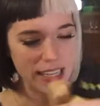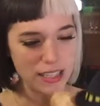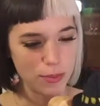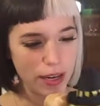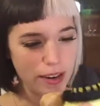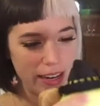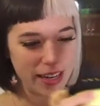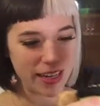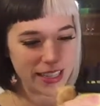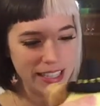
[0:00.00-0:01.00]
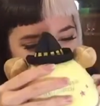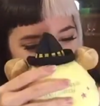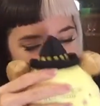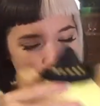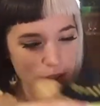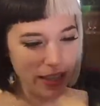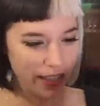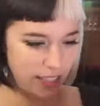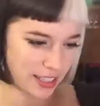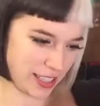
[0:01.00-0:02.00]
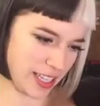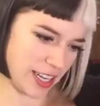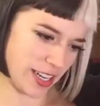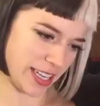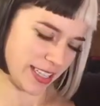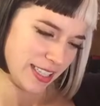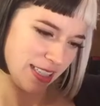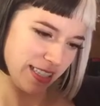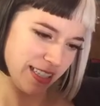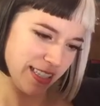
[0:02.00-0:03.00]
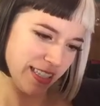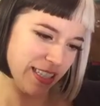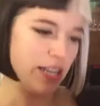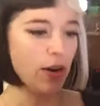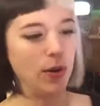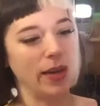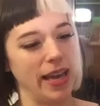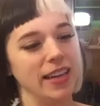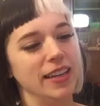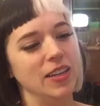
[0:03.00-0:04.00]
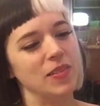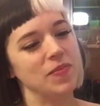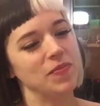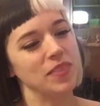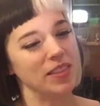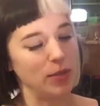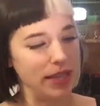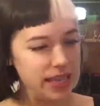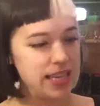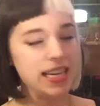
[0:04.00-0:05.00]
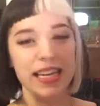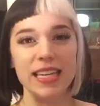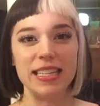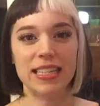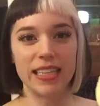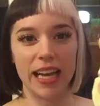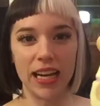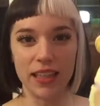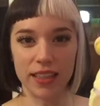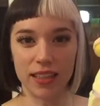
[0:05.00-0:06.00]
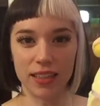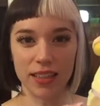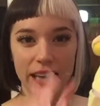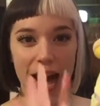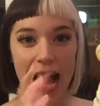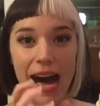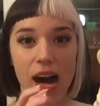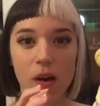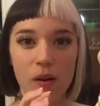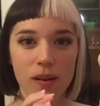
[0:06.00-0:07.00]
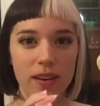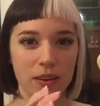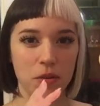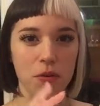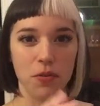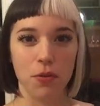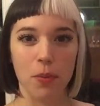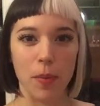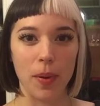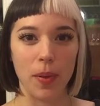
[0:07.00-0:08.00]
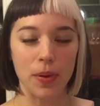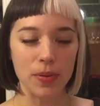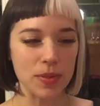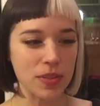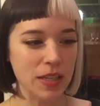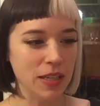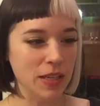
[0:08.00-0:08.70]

that he's wearing, I'm really curious. No, okay. So he is like a little cow. I don't know if you remember those,